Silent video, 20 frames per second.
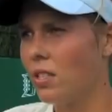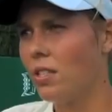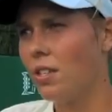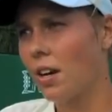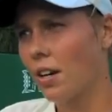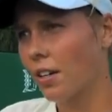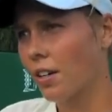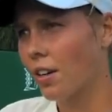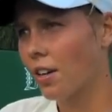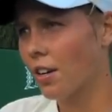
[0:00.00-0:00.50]

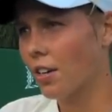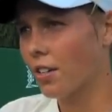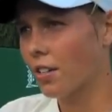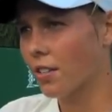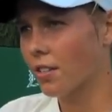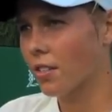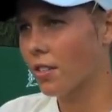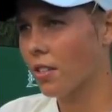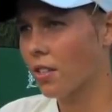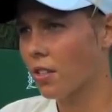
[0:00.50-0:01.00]
young girls,
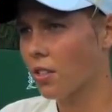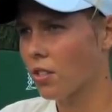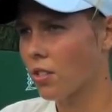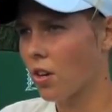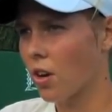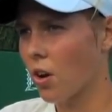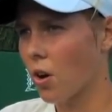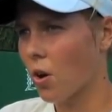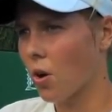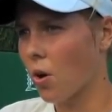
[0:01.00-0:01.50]

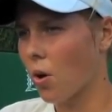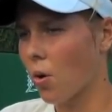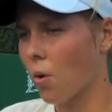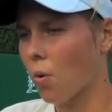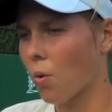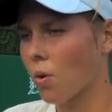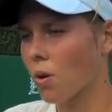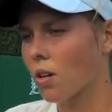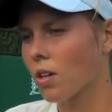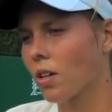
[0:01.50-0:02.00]
so
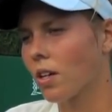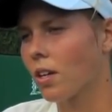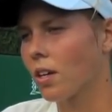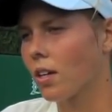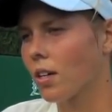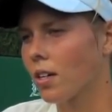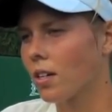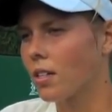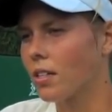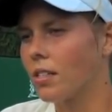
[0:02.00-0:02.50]

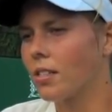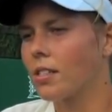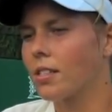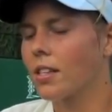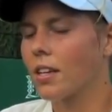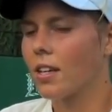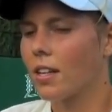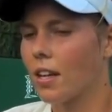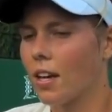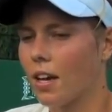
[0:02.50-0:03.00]
that's
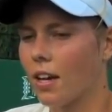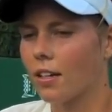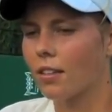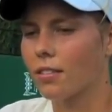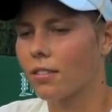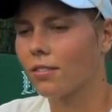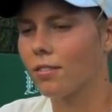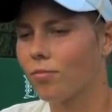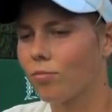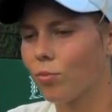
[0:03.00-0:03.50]
kind
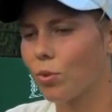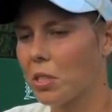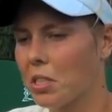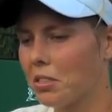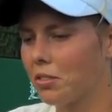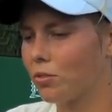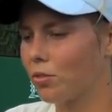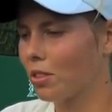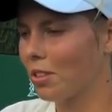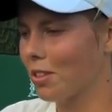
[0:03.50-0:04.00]
of, we are a
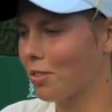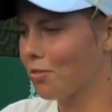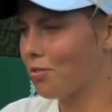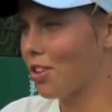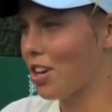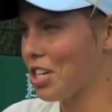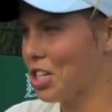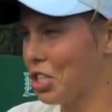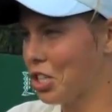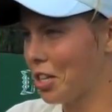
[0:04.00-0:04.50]
really
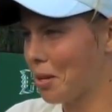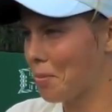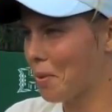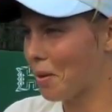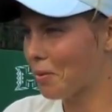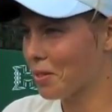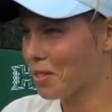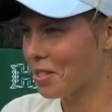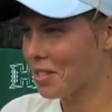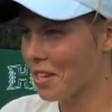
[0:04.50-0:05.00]
fresh team, I
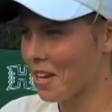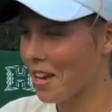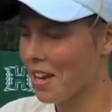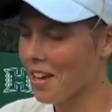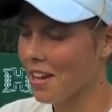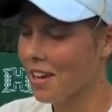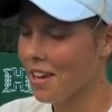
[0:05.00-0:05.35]
would say,